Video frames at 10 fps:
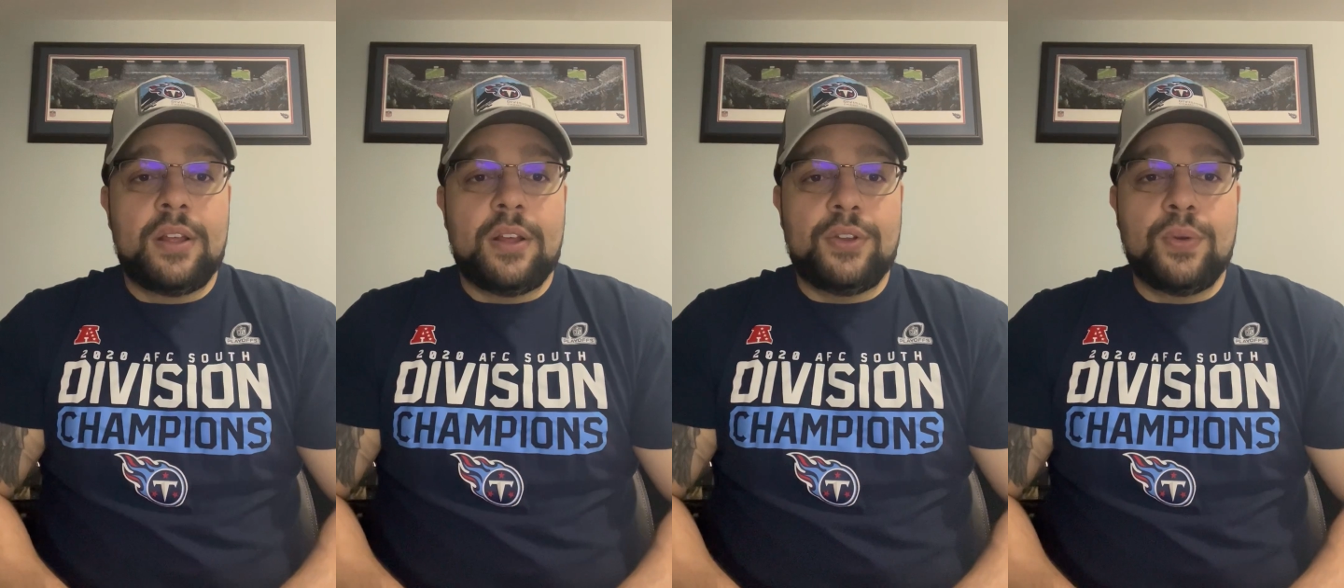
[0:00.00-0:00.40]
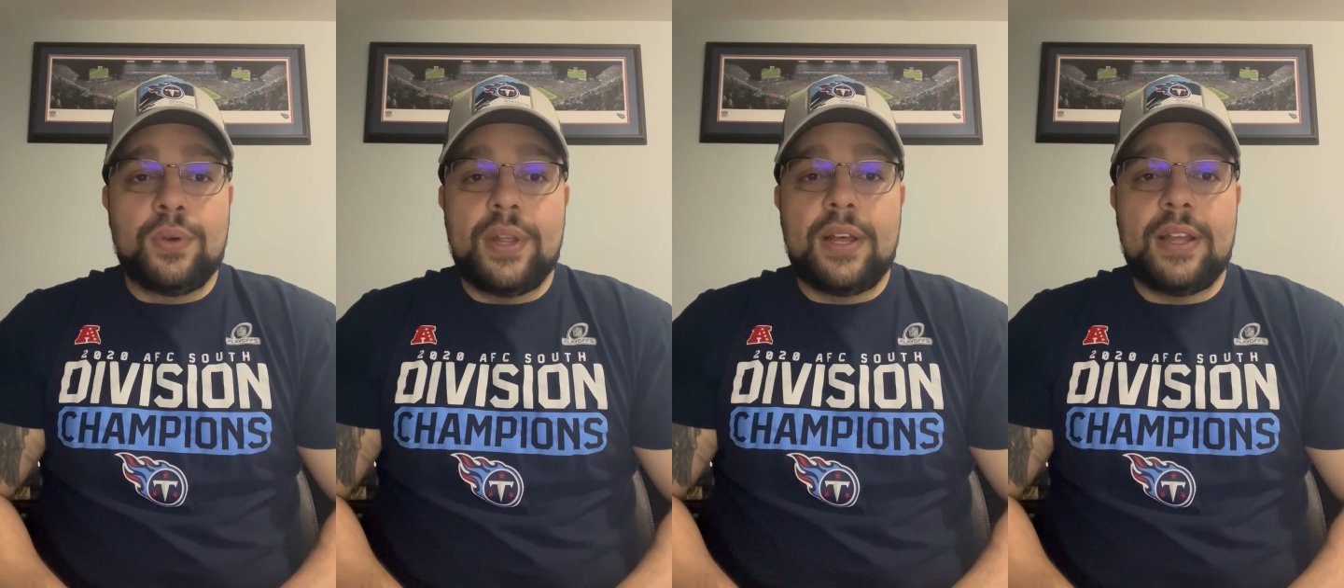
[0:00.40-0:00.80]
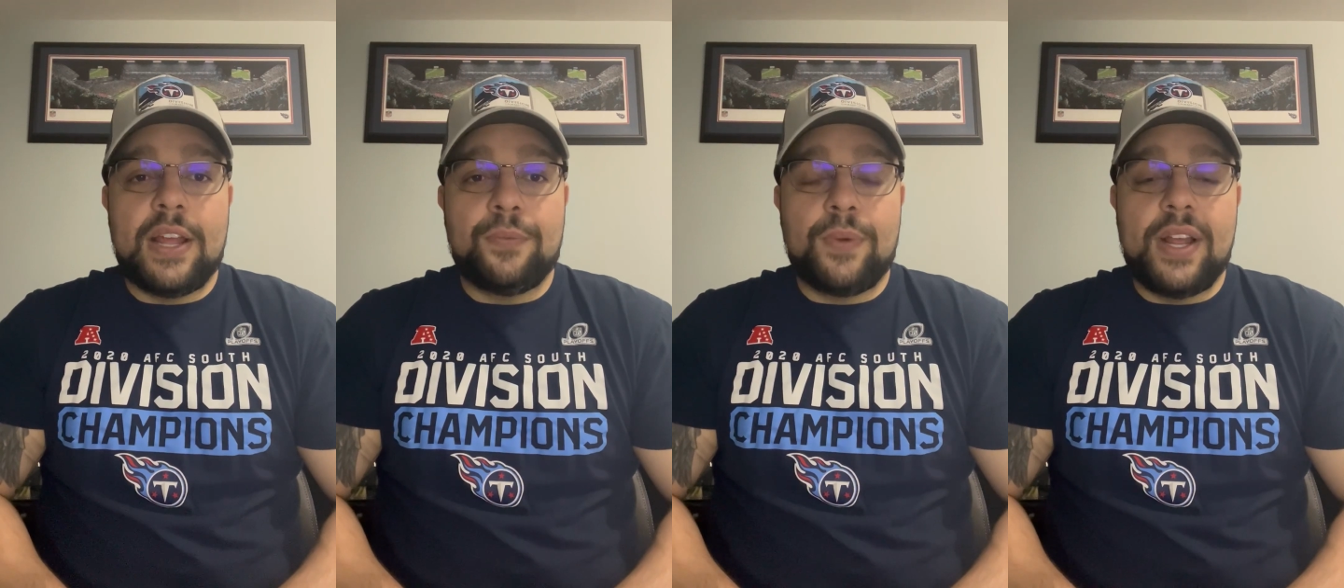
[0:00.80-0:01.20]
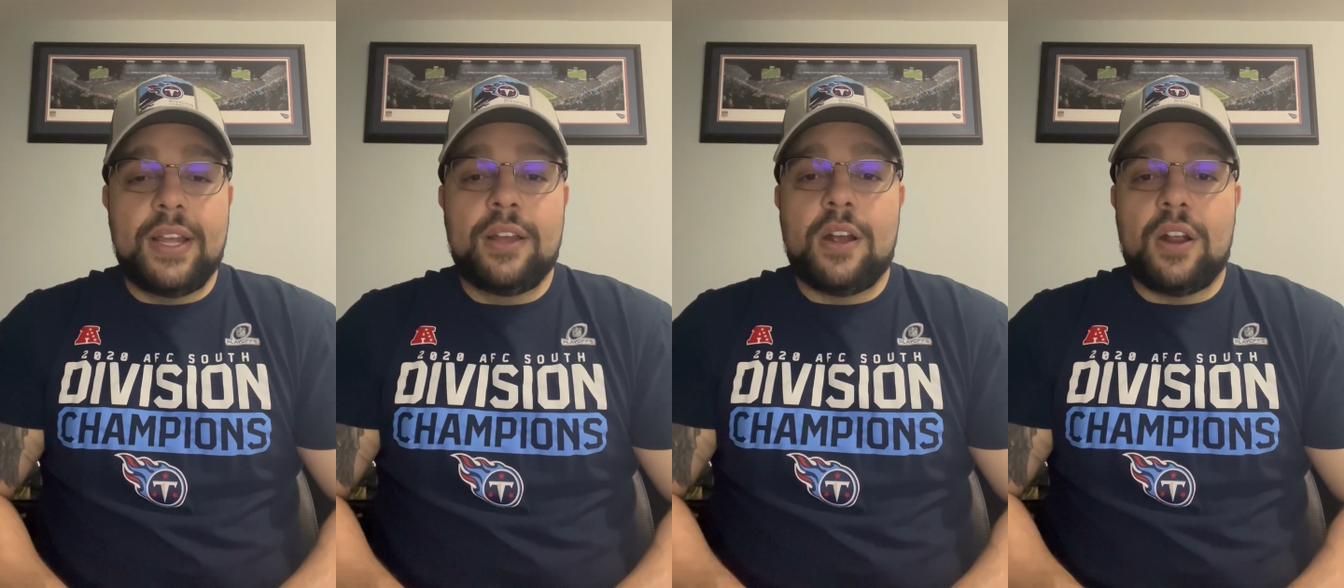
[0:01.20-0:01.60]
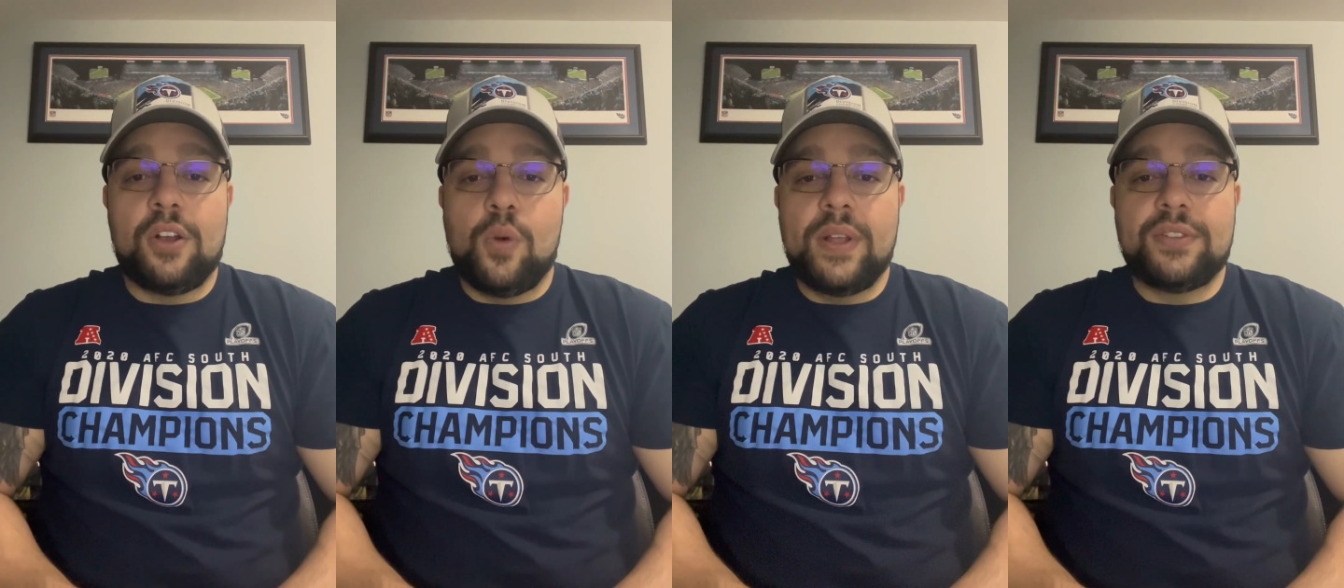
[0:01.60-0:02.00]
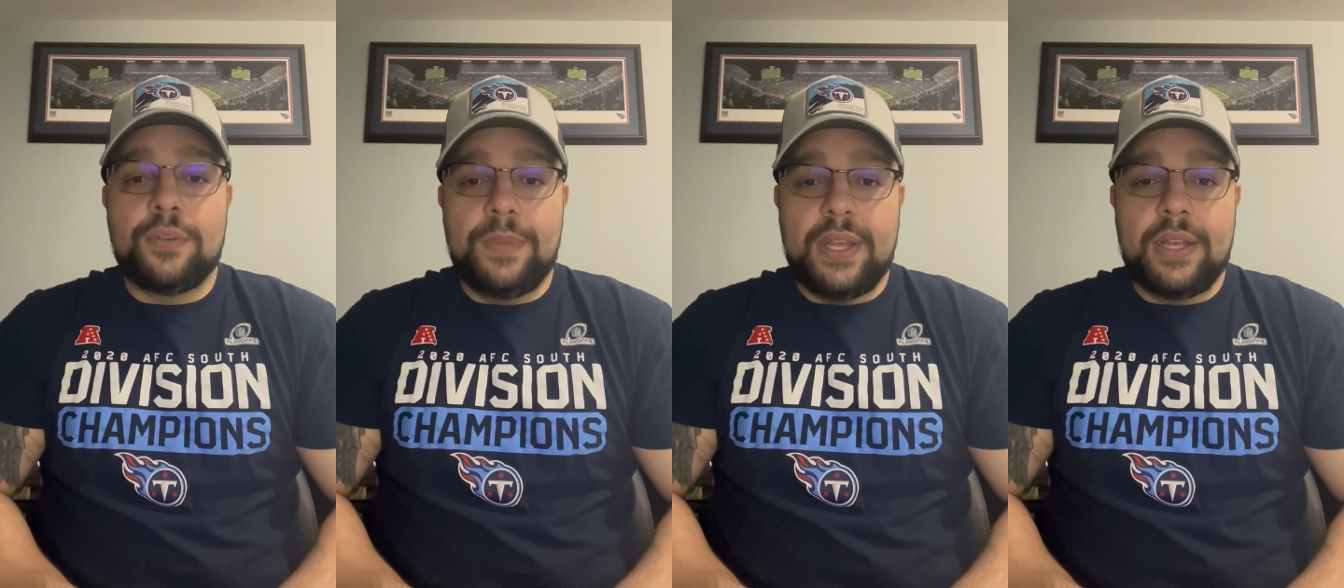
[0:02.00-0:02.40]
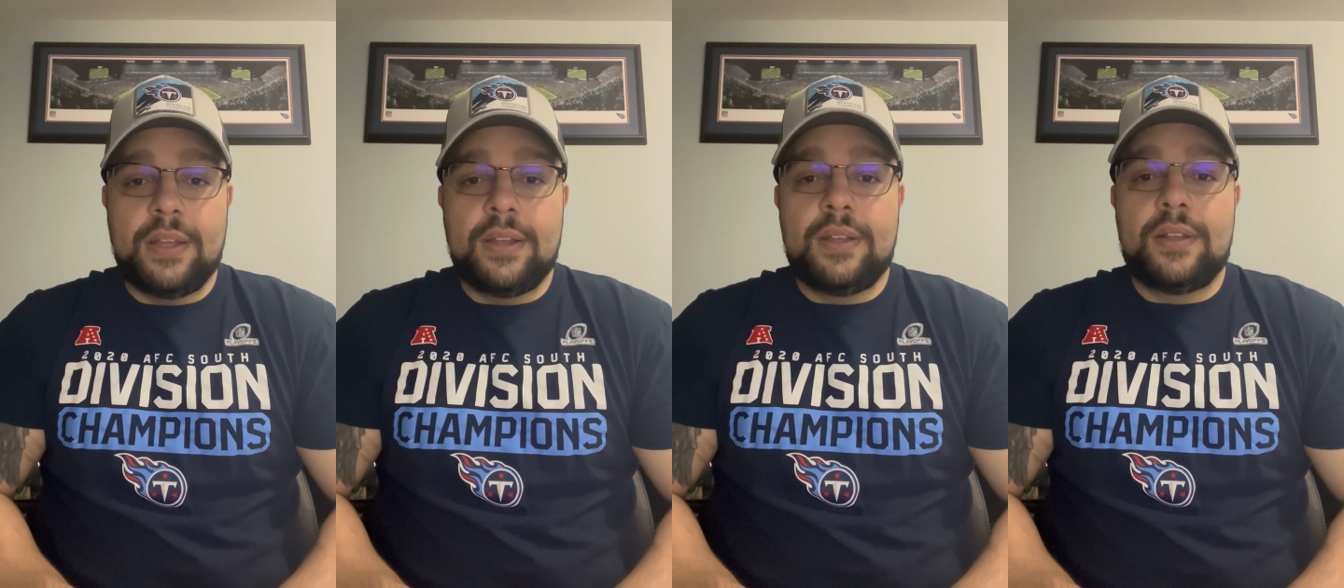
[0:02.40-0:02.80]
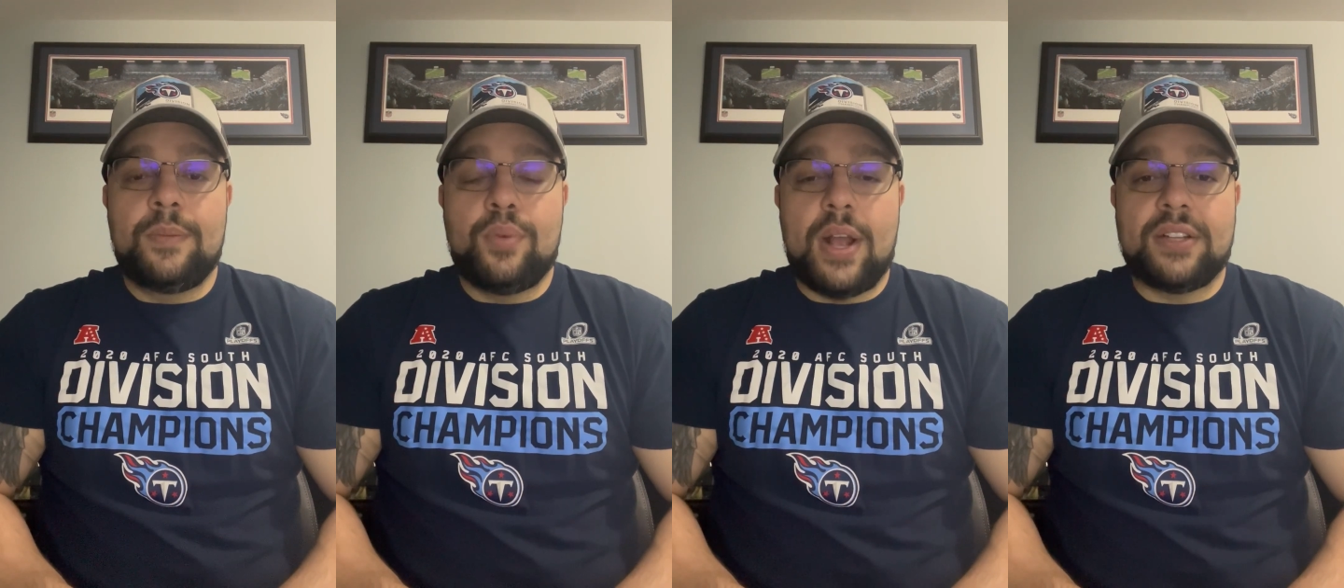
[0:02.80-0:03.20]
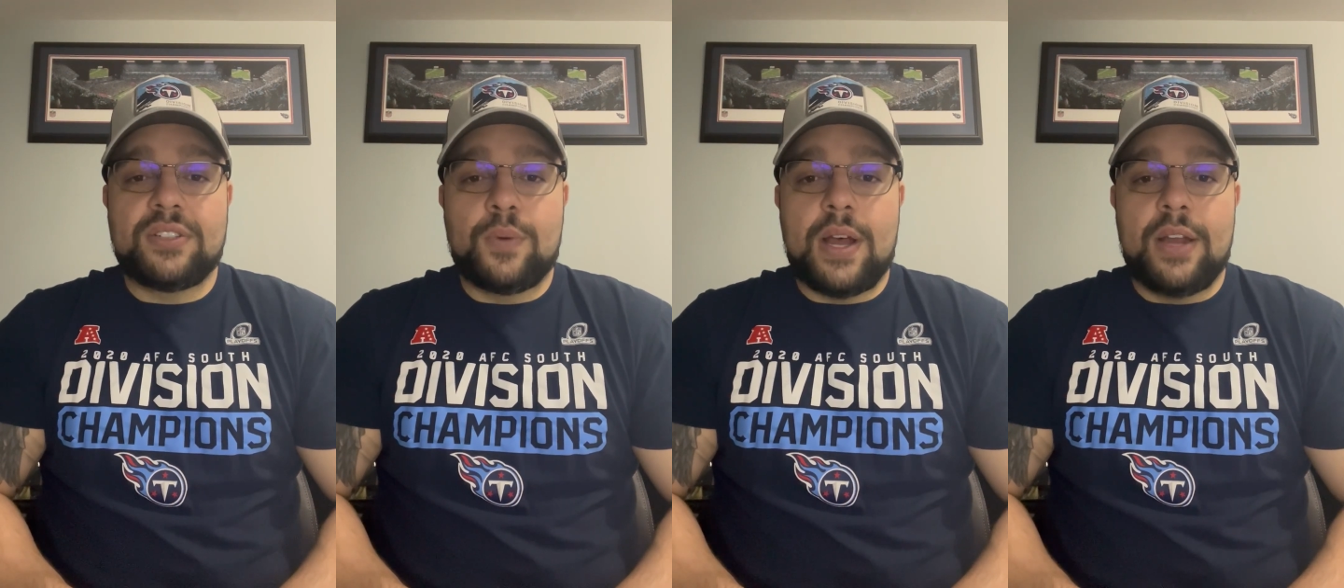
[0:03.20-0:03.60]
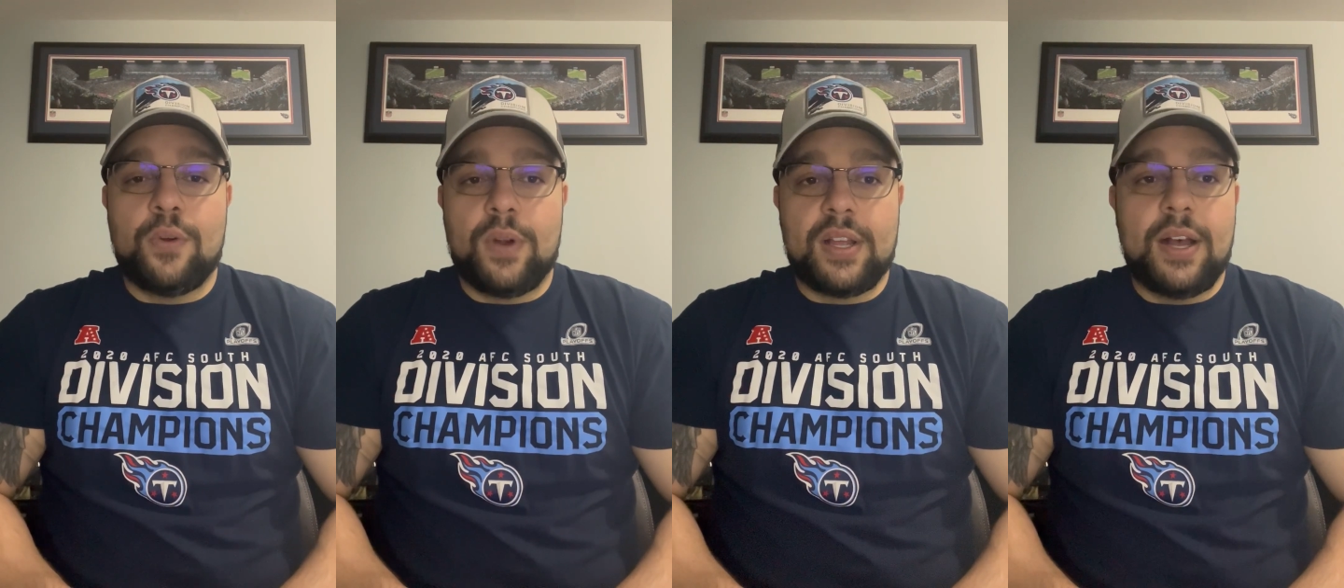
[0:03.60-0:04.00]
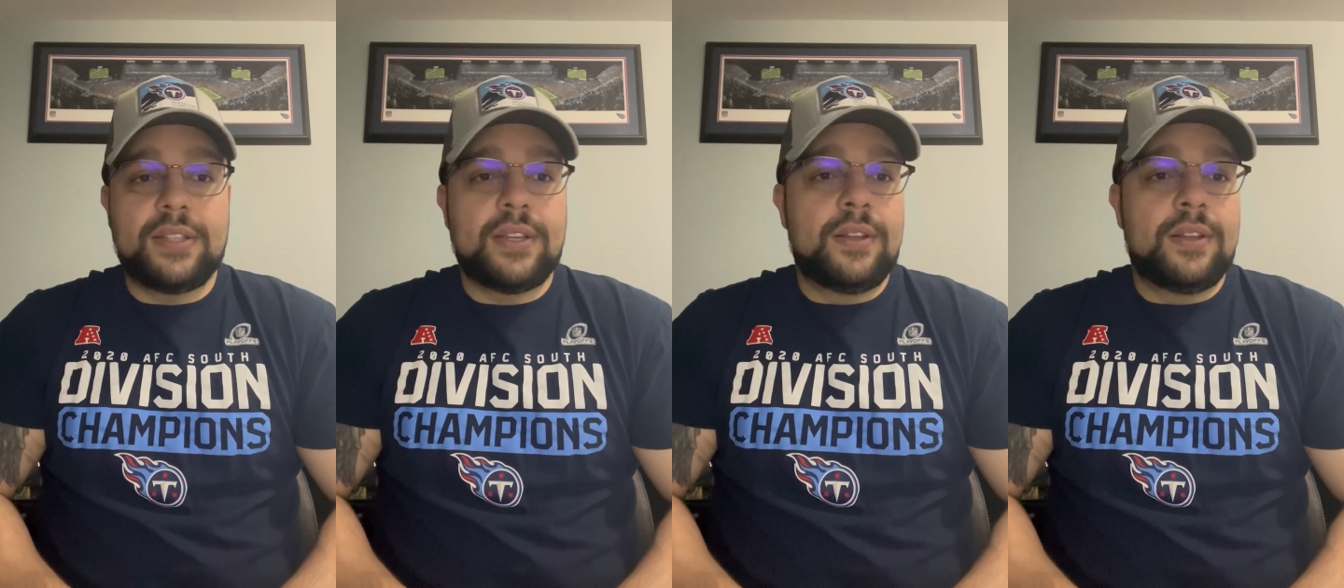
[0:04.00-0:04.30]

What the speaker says: Adukoya and Rigg are going to be practice squad or cut.